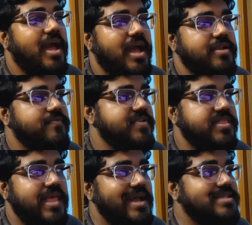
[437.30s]
And
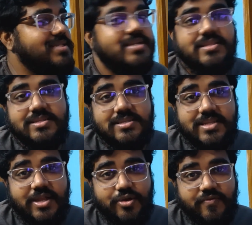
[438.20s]
with that said, this is
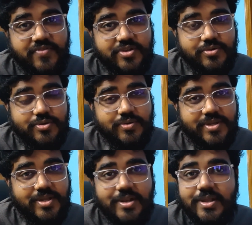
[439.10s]
the end of the
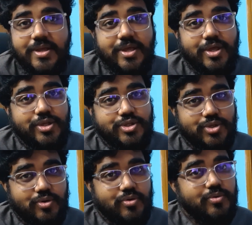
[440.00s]
tutorial.
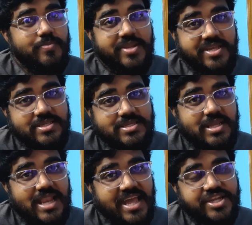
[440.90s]
So
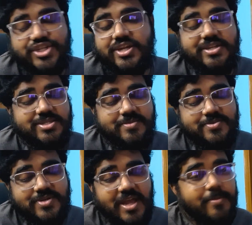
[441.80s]
please like, share and
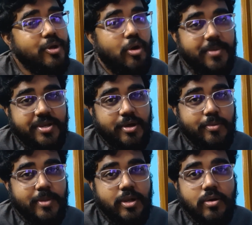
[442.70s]
subscribe, comment
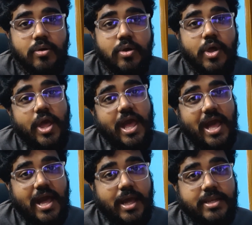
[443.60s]
down below.
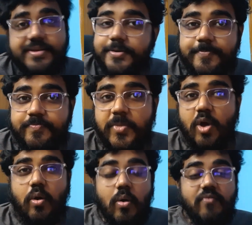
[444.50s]
And
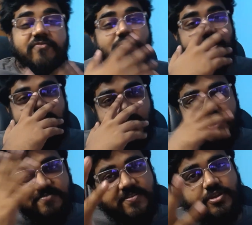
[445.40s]
hopefully
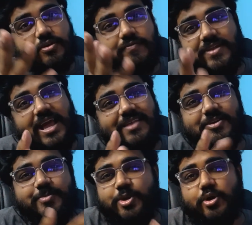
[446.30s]
next video will
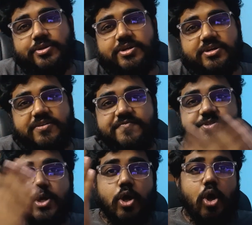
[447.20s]
either be on
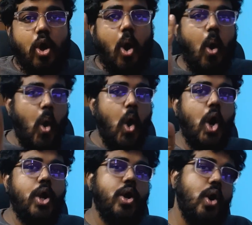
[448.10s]
curves
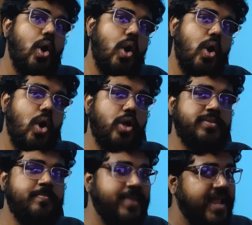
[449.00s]
or
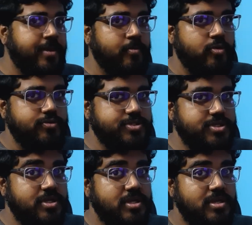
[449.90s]
on blend modes.